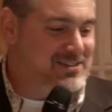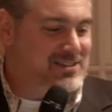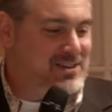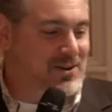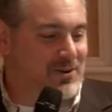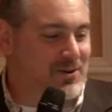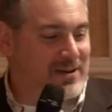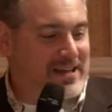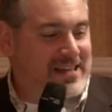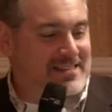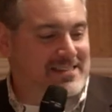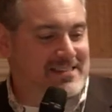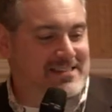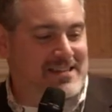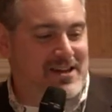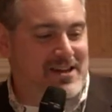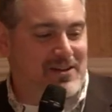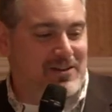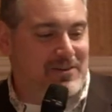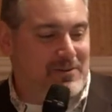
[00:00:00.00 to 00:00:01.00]
so
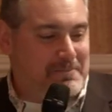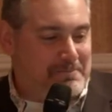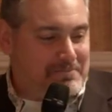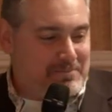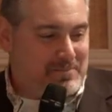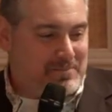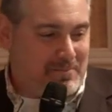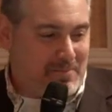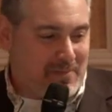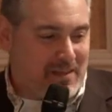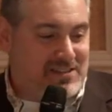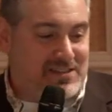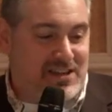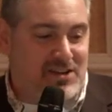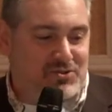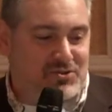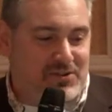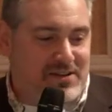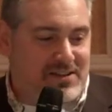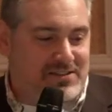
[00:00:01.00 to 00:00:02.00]
incidental,
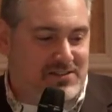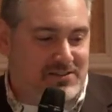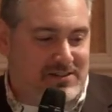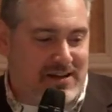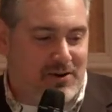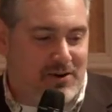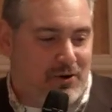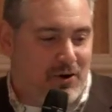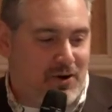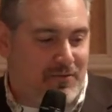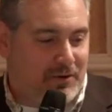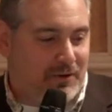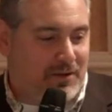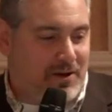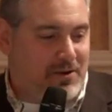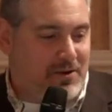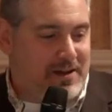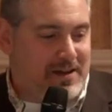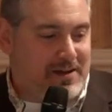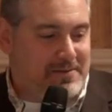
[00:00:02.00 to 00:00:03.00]
essential and incidental
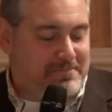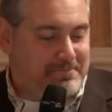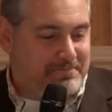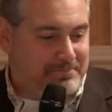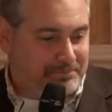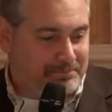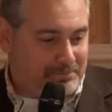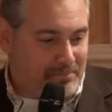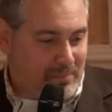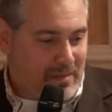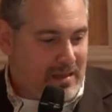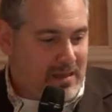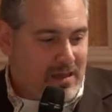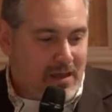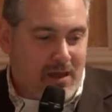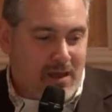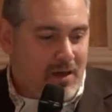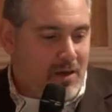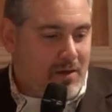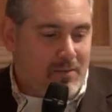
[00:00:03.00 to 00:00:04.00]
overloaded.
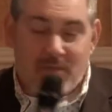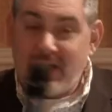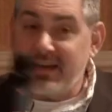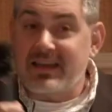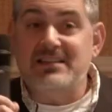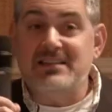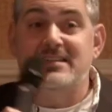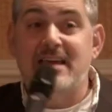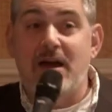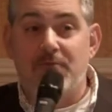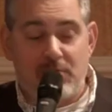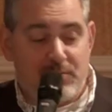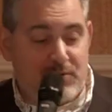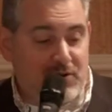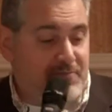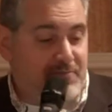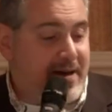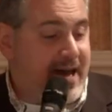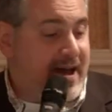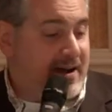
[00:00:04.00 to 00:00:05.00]
Like I said,
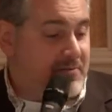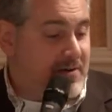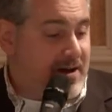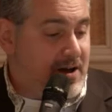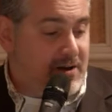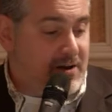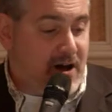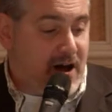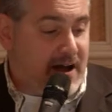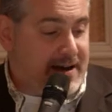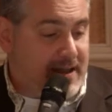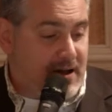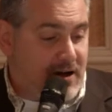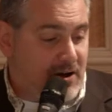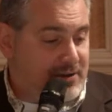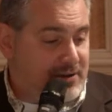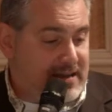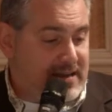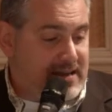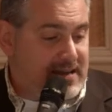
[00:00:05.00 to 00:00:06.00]
remove background
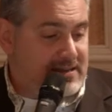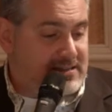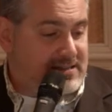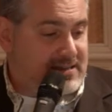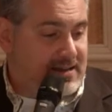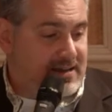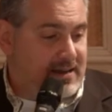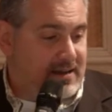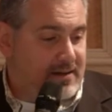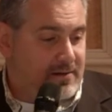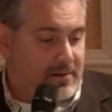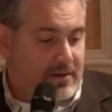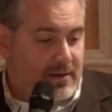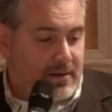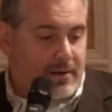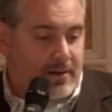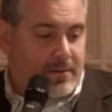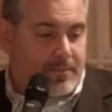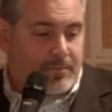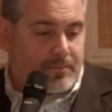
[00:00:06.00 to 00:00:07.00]
audio, easy.
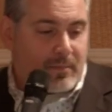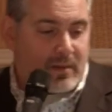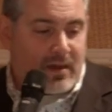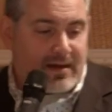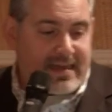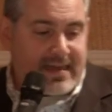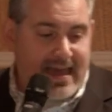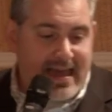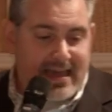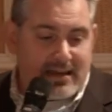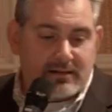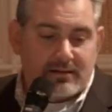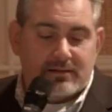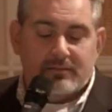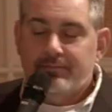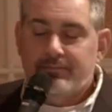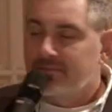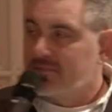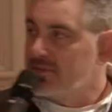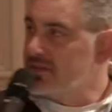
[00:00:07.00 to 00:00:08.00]
Again,
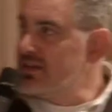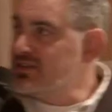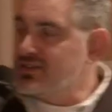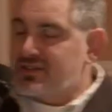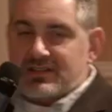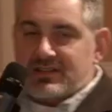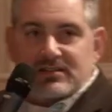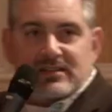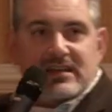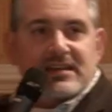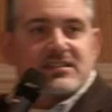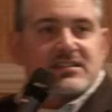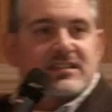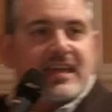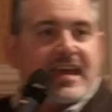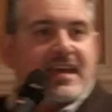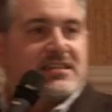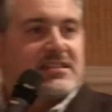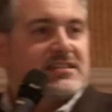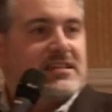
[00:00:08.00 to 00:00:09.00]
these, these
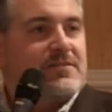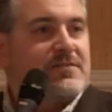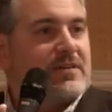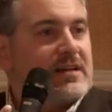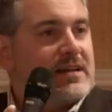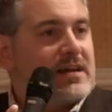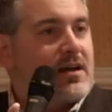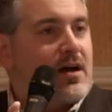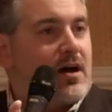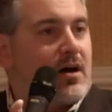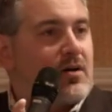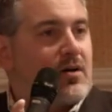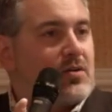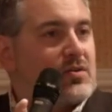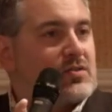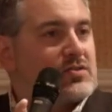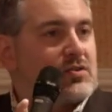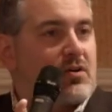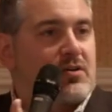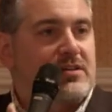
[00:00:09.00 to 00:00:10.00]
tasty
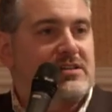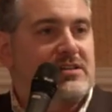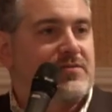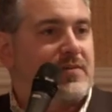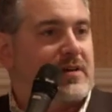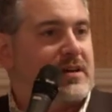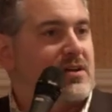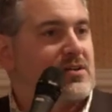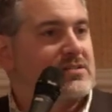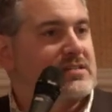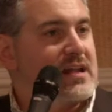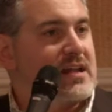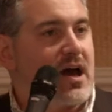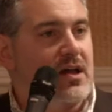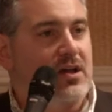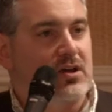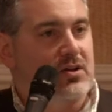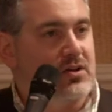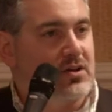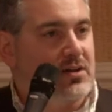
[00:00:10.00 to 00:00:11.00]
videos or these videos on how
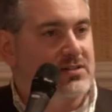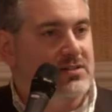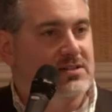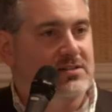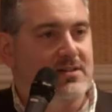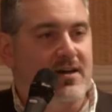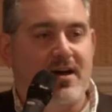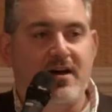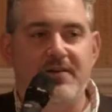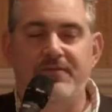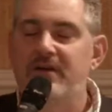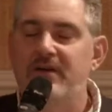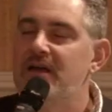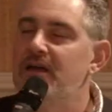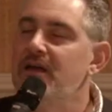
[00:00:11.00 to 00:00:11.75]
to cook stuff,